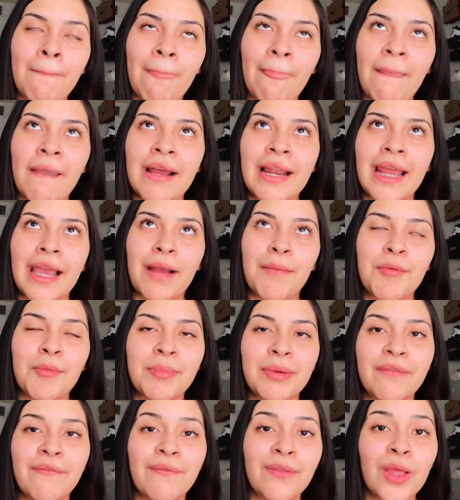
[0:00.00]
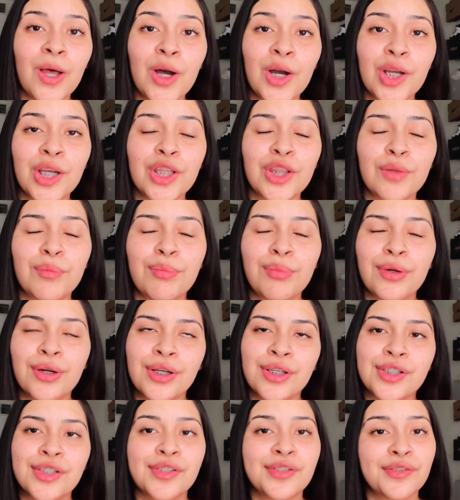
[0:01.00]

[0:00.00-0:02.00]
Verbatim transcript: Like I'm gonna be vlogging the process or